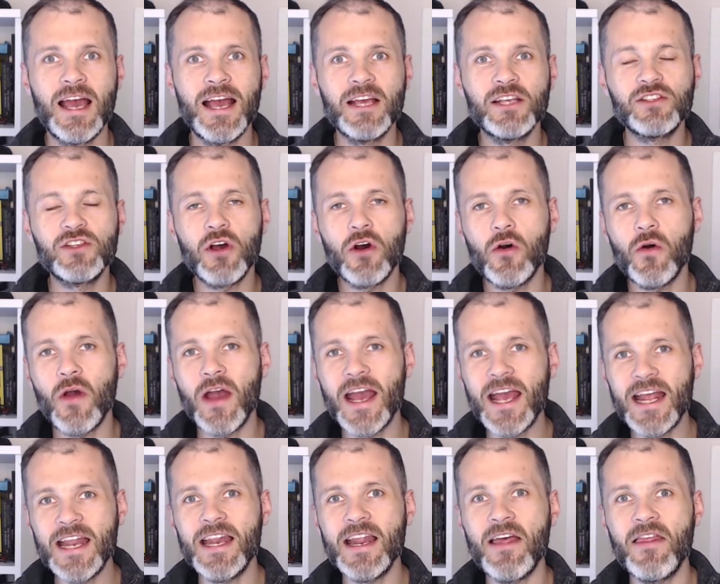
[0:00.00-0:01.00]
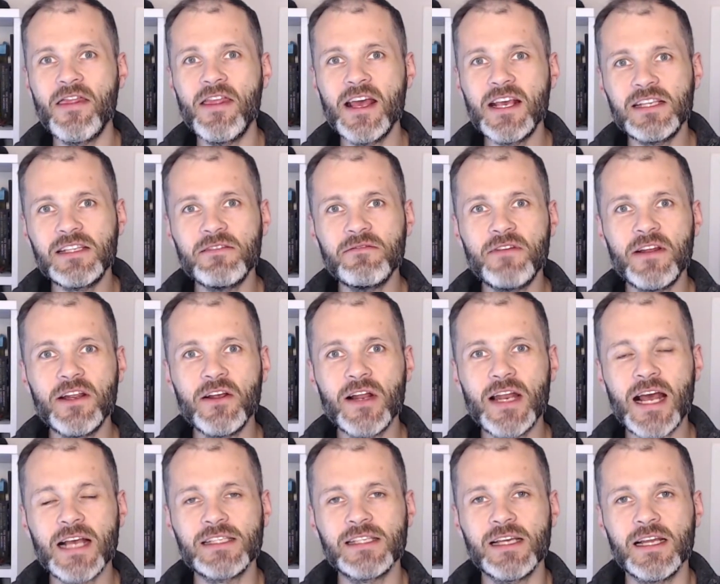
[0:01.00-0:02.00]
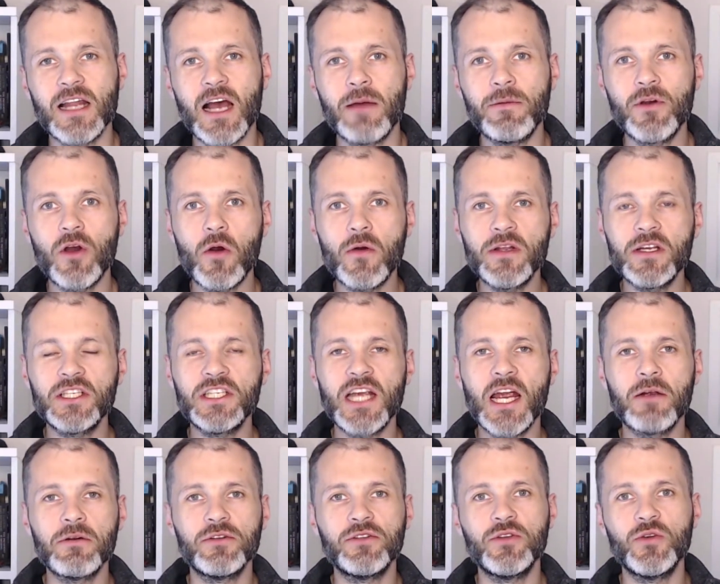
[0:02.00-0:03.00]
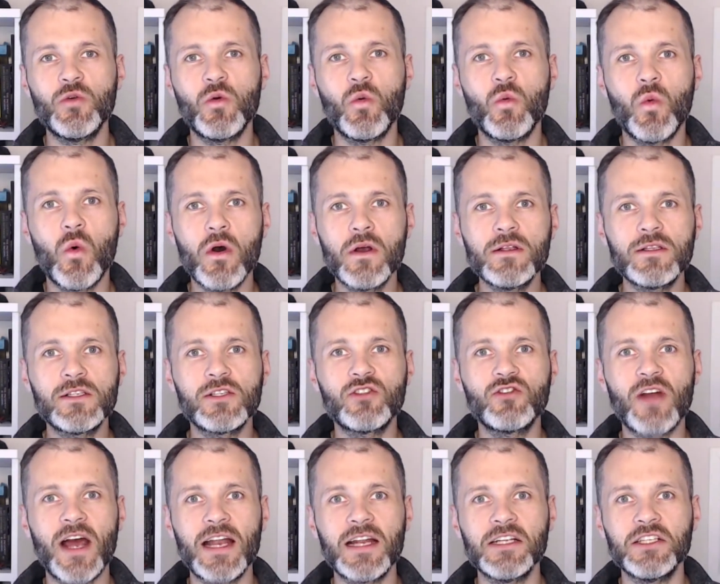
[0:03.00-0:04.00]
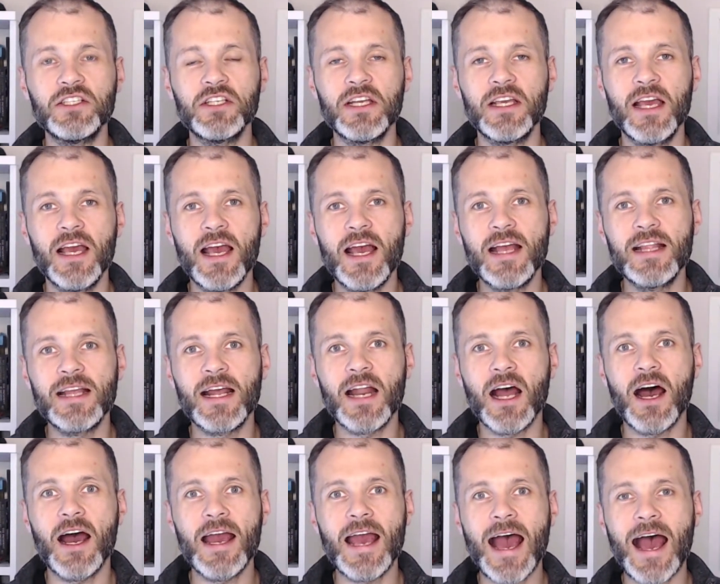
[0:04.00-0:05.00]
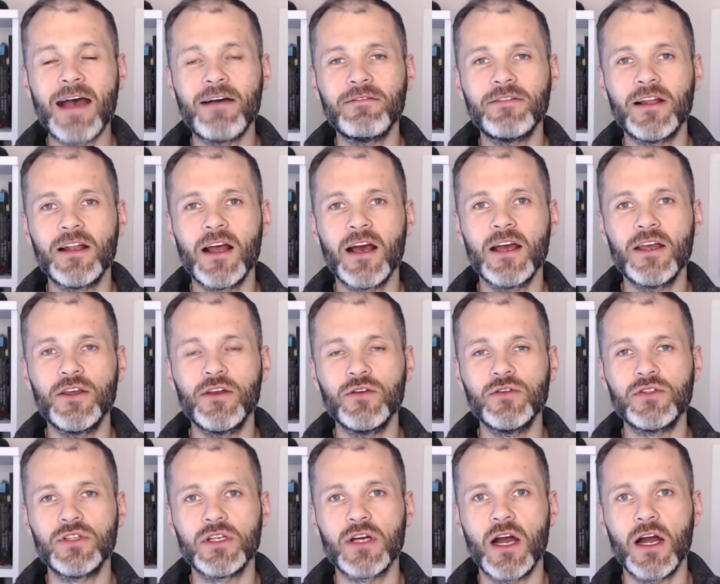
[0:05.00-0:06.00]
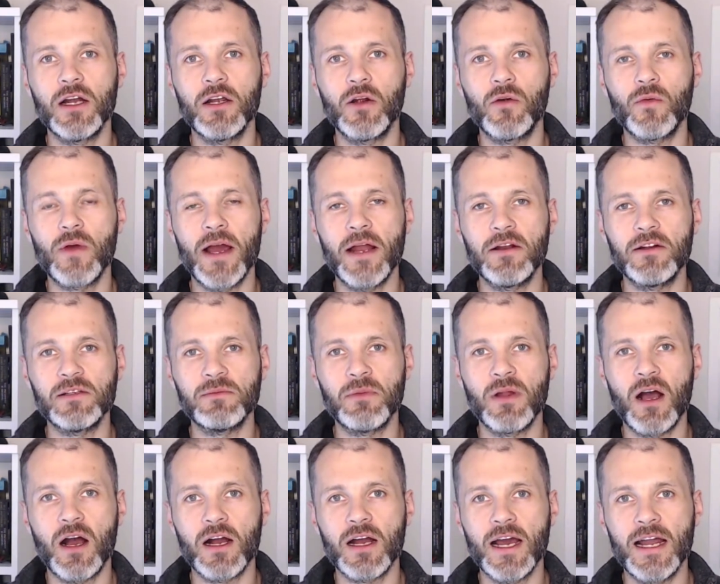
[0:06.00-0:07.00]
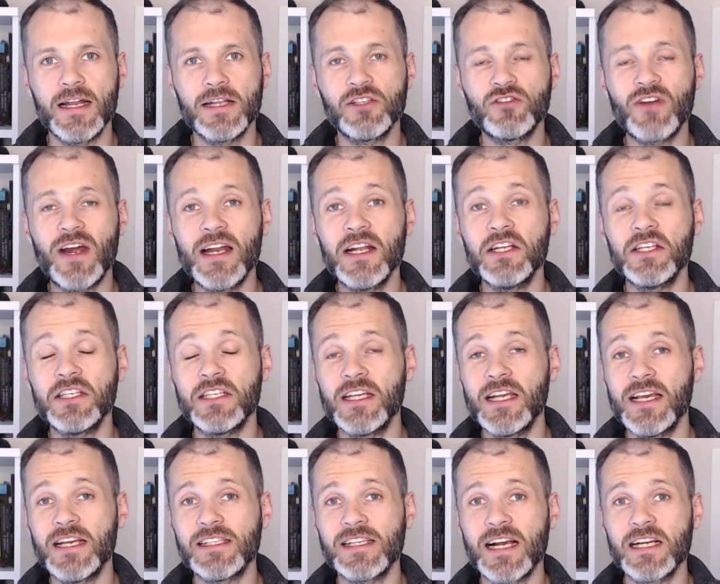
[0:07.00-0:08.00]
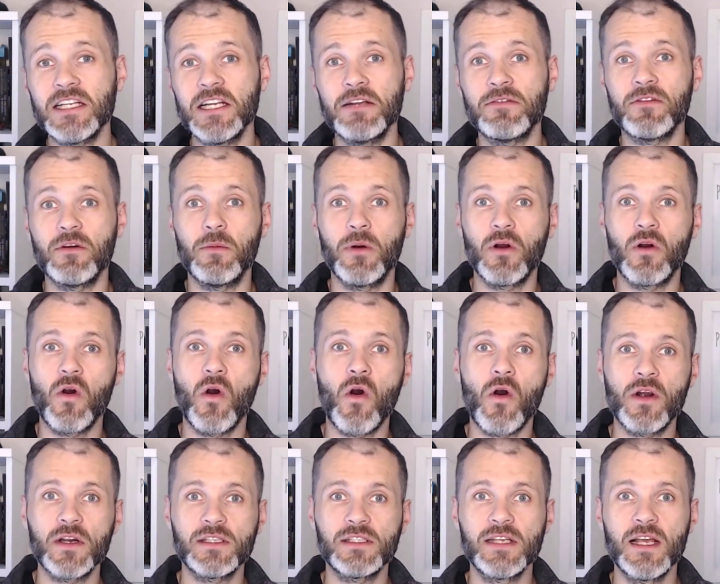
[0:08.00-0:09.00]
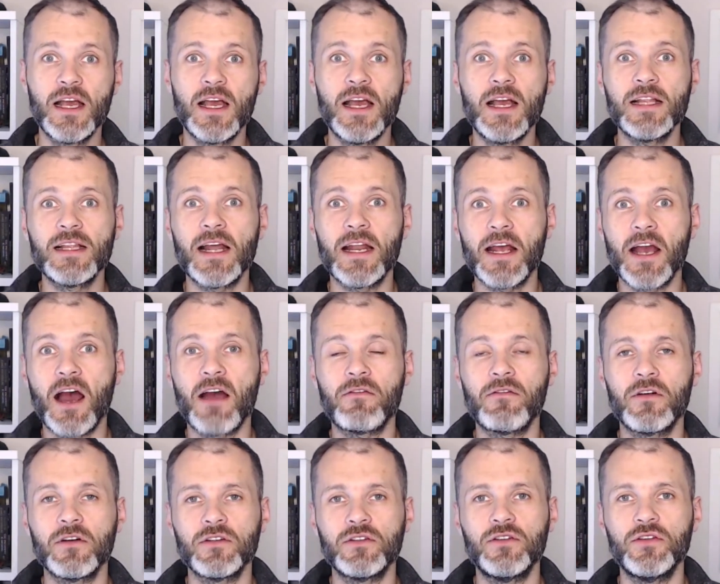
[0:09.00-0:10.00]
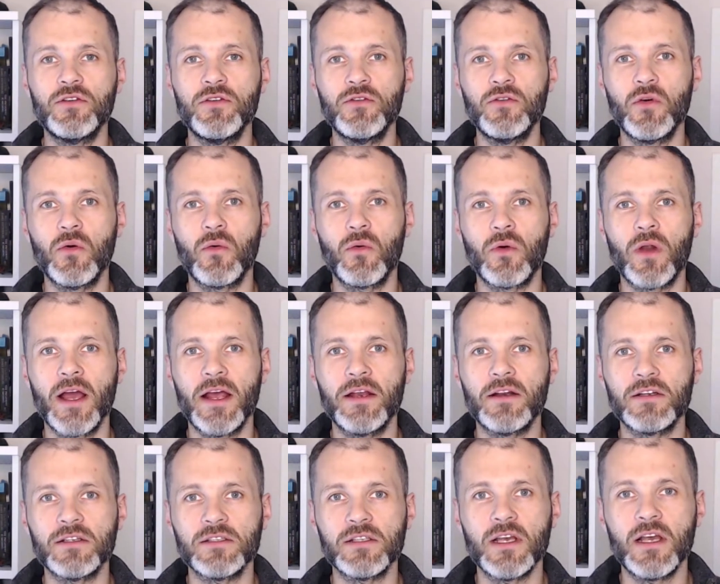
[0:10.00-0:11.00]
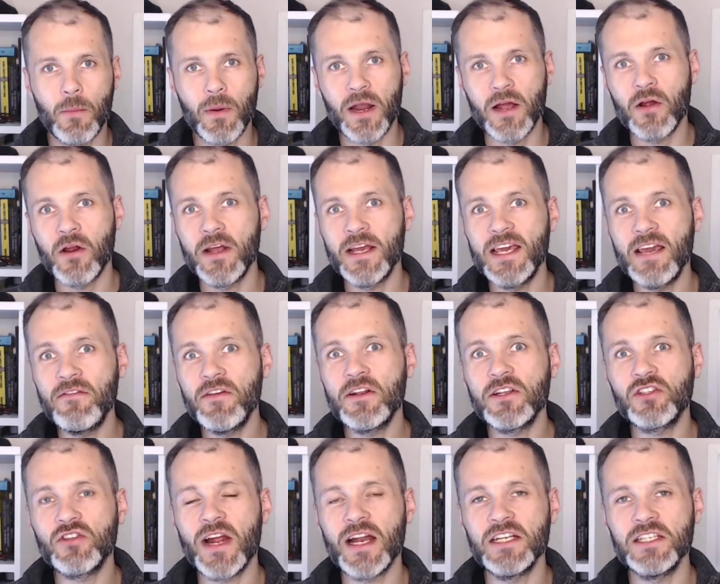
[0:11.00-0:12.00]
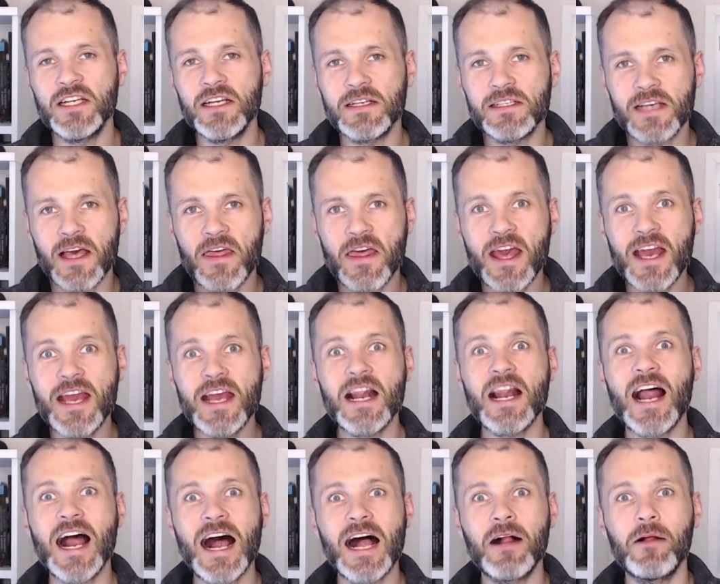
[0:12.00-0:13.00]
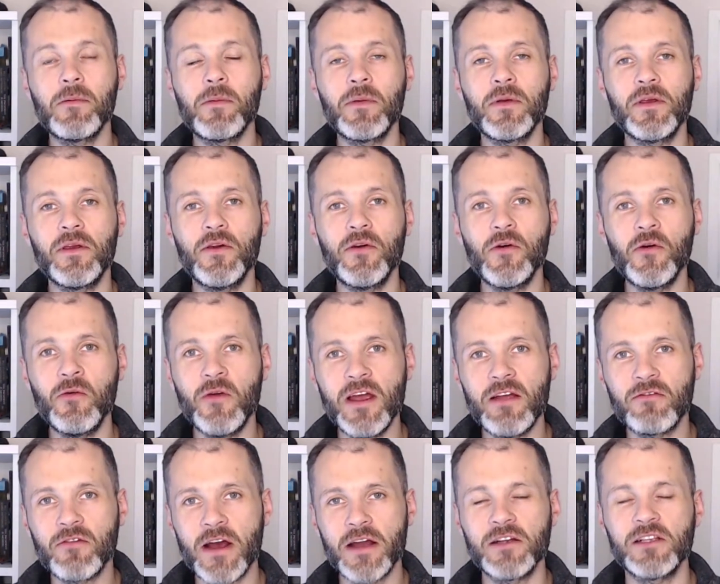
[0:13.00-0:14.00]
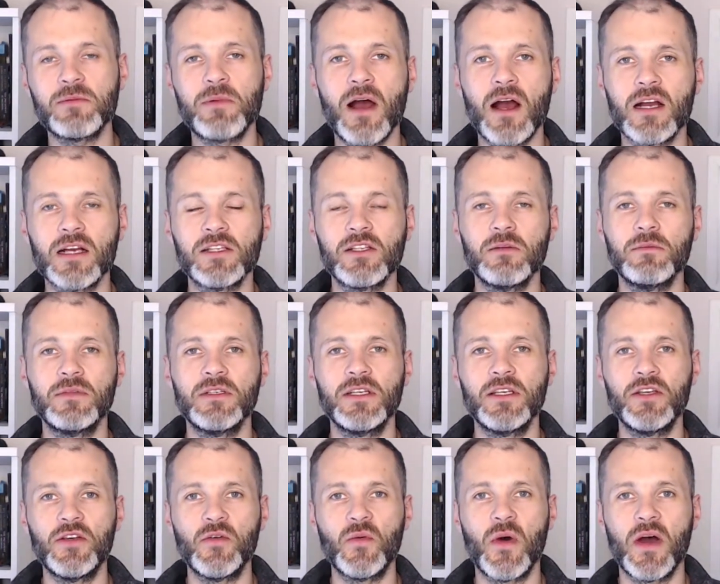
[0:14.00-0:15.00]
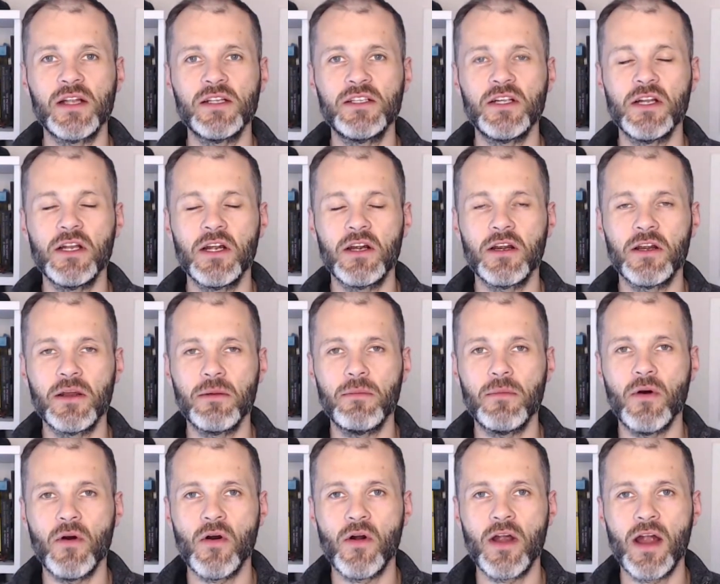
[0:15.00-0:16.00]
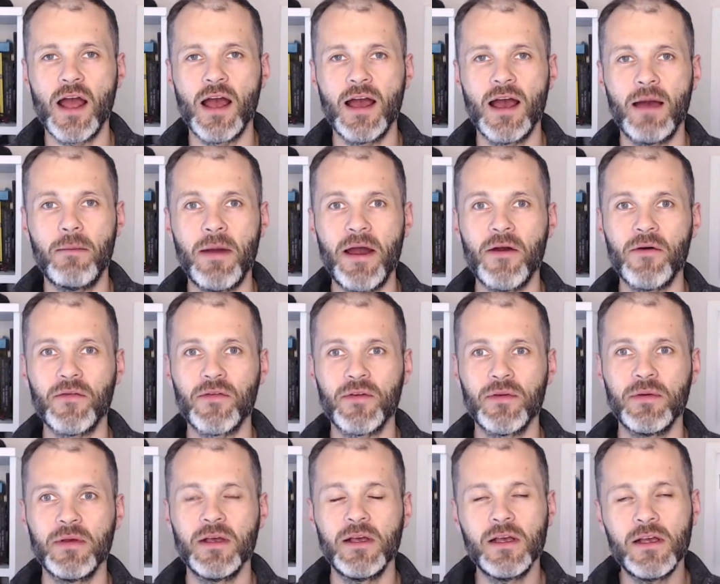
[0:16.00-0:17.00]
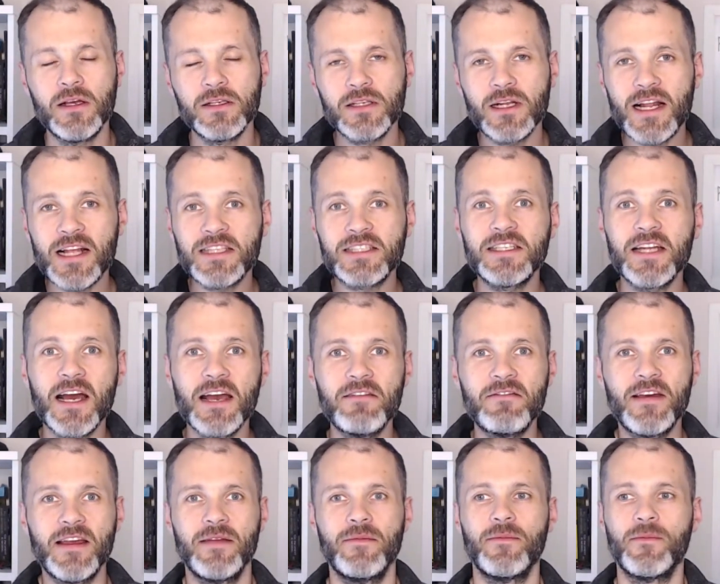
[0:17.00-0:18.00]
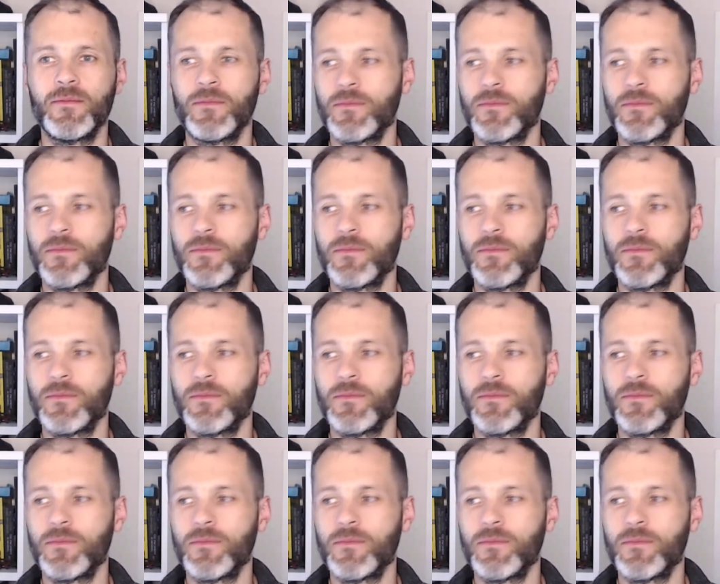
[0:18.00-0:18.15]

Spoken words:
So in this video lesson, I'm going to share with you one strategy that I have that I use to conquer writer's block. And the strategy is actually from a course that I offer to writers. And I'm going to give you the strategy because I think it'll help you if writer's block is something you want to learn more about. So let's dive in.